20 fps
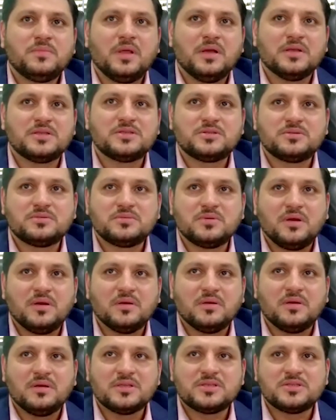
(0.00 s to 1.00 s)

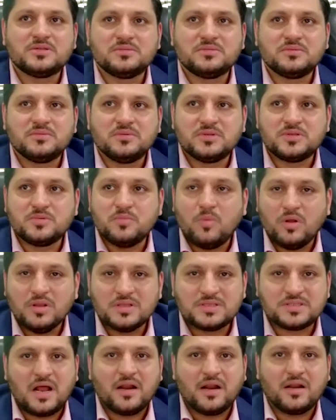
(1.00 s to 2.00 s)
a small
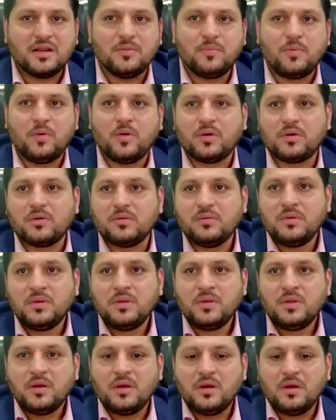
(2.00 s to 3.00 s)
startup
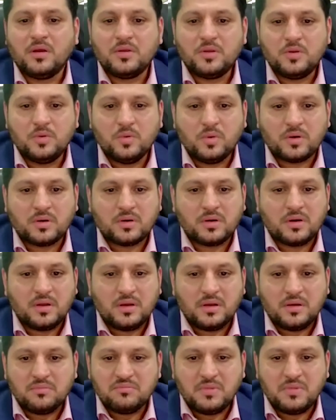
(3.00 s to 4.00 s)
or you
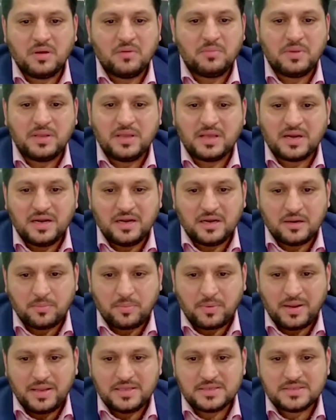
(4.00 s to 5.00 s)
are a bigger
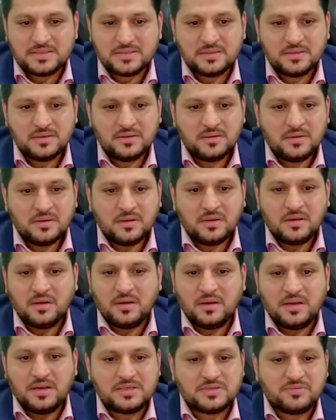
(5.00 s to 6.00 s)
enterprise.
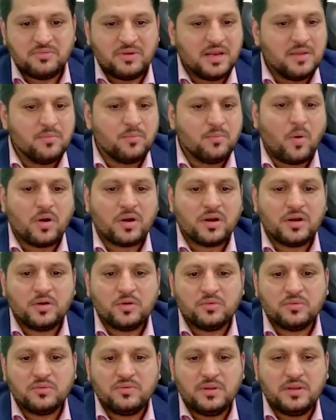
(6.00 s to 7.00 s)
It's very
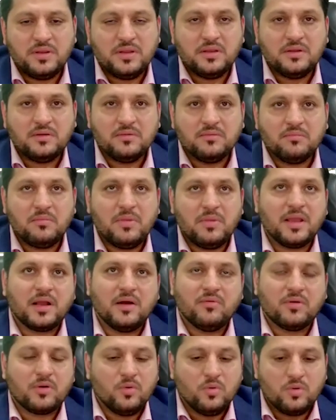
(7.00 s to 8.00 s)
important we make
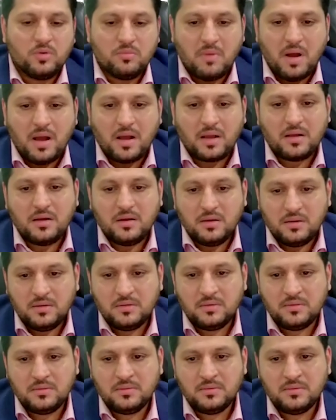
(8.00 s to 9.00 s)
our own mark,
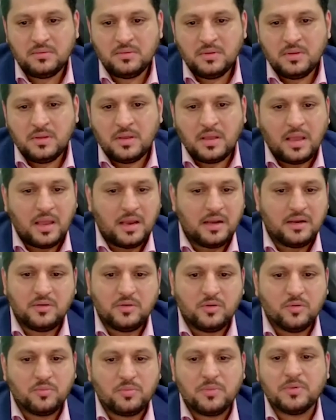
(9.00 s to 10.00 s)
and you
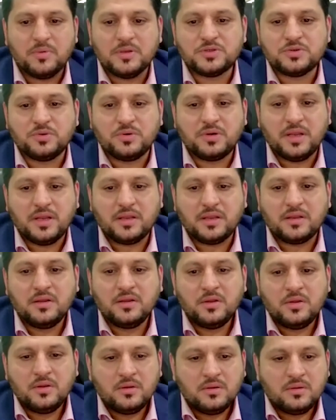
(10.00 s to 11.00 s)
know, people should take
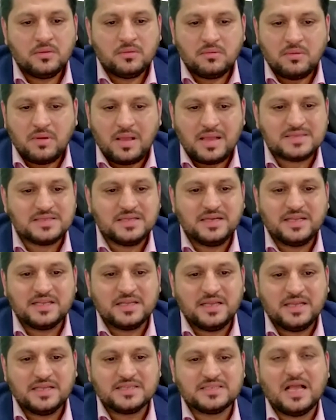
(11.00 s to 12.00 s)
as an
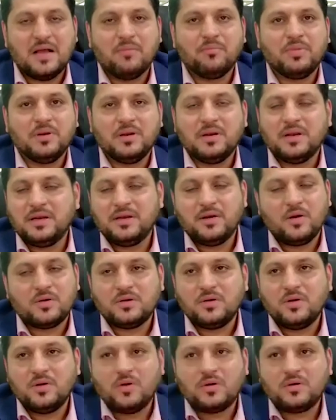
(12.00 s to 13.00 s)
example and
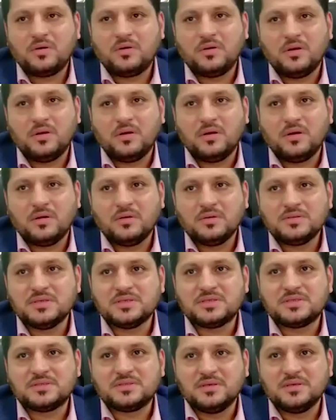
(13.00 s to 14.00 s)
not
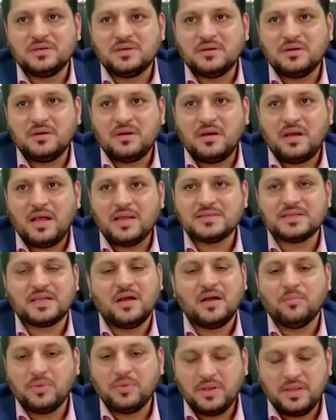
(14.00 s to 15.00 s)
just as a
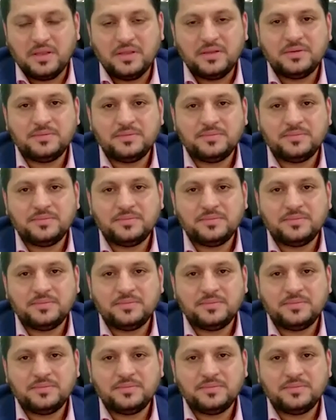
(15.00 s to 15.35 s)
company.